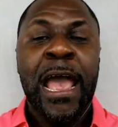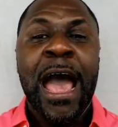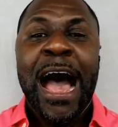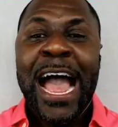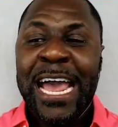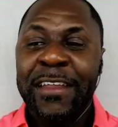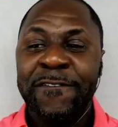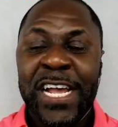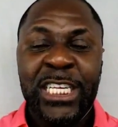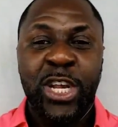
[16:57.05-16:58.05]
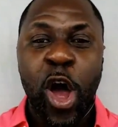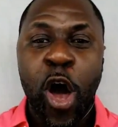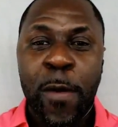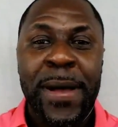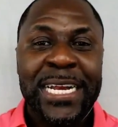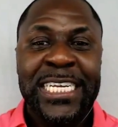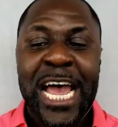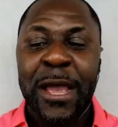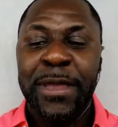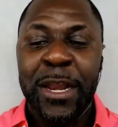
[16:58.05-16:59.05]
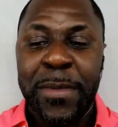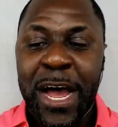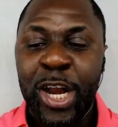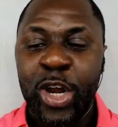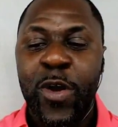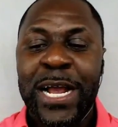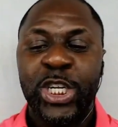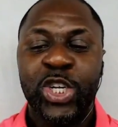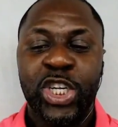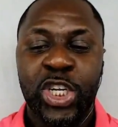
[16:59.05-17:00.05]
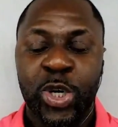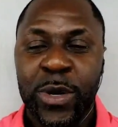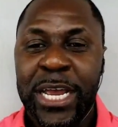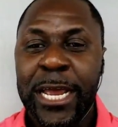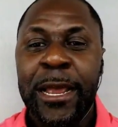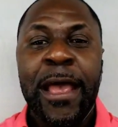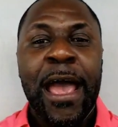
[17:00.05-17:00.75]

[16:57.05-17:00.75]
I had invested all my time getting my undergraduate degree